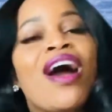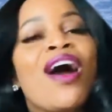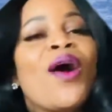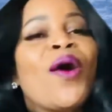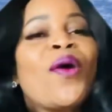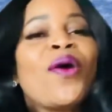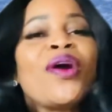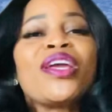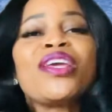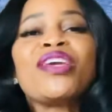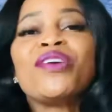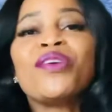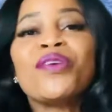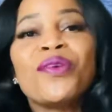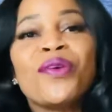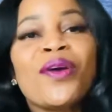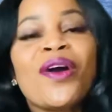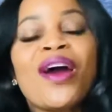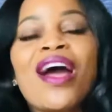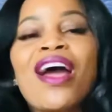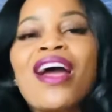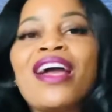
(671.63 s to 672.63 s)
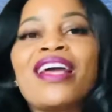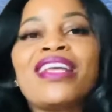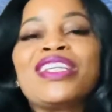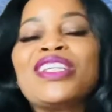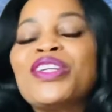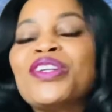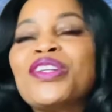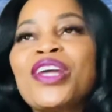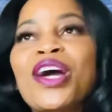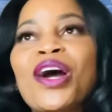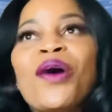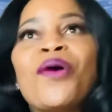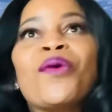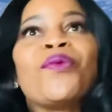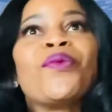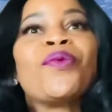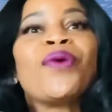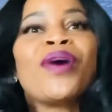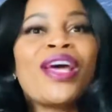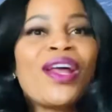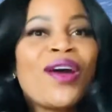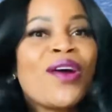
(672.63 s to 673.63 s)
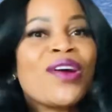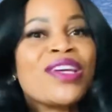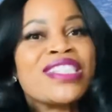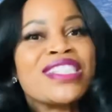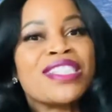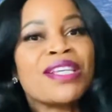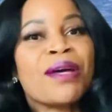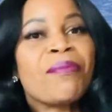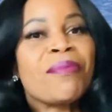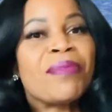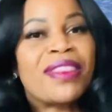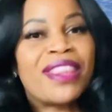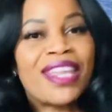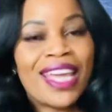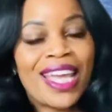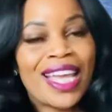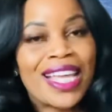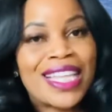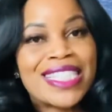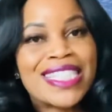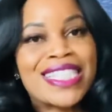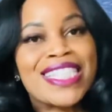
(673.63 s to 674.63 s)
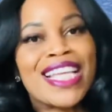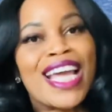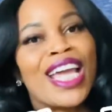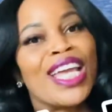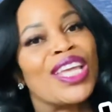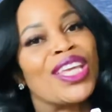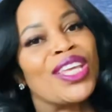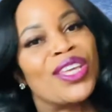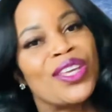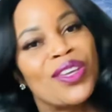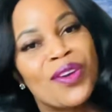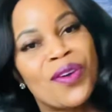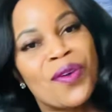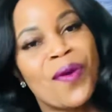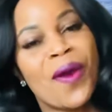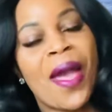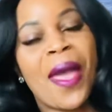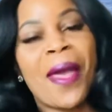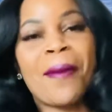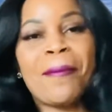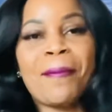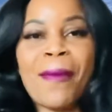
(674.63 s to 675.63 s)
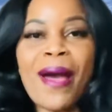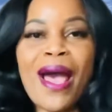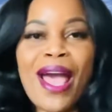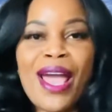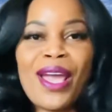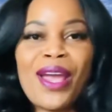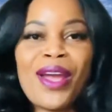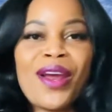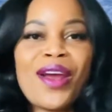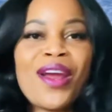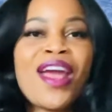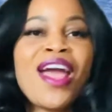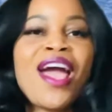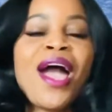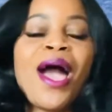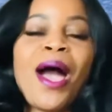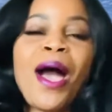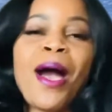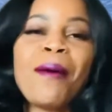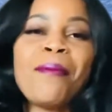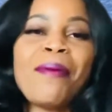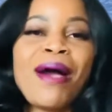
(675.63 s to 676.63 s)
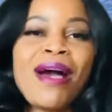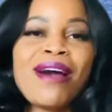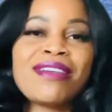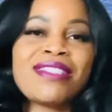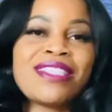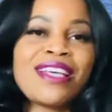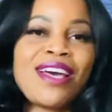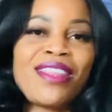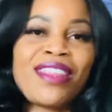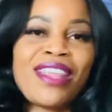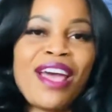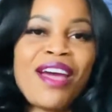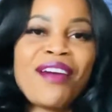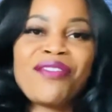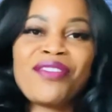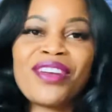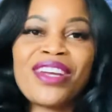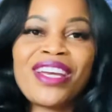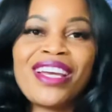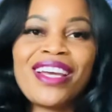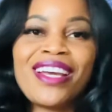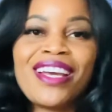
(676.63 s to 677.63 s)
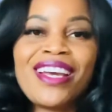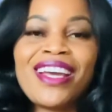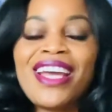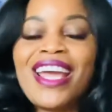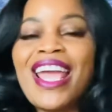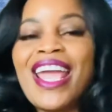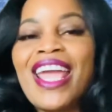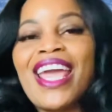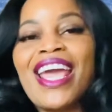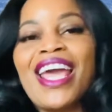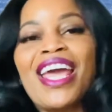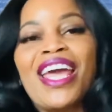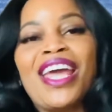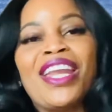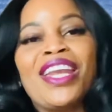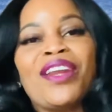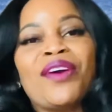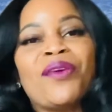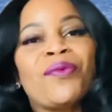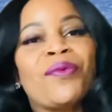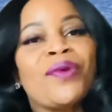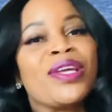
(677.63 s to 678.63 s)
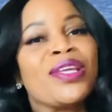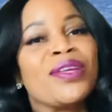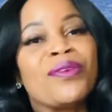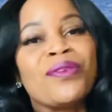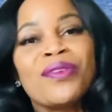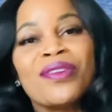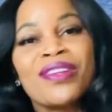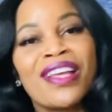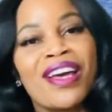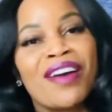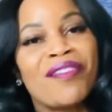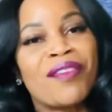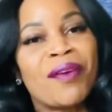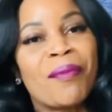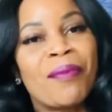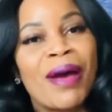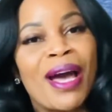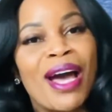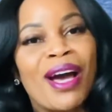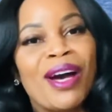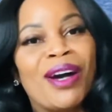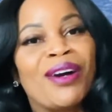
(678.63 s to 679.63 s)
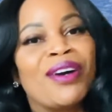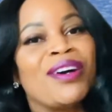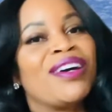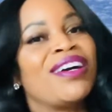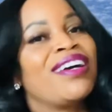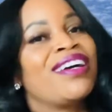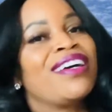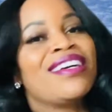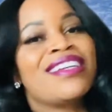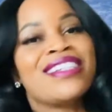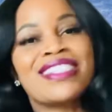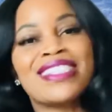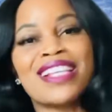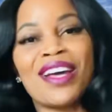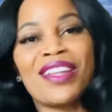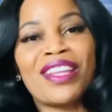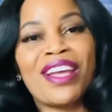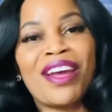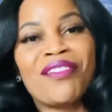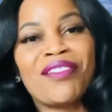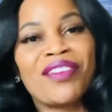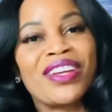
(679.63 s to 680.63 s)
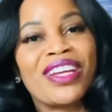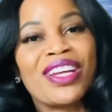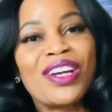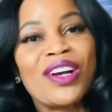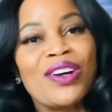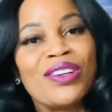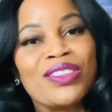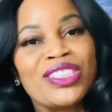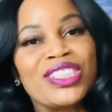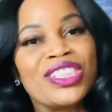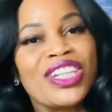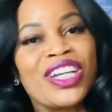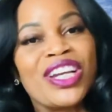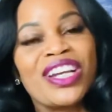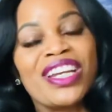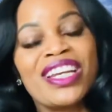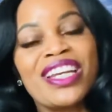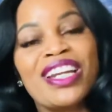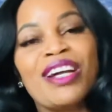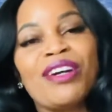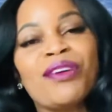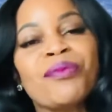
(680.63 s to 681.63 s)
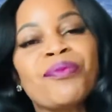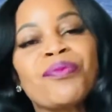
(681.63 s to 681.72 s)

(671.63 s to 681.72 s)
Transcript: or you are, uh, you know, what are some things that you admire about South Africa and what you love about South African culture, you know?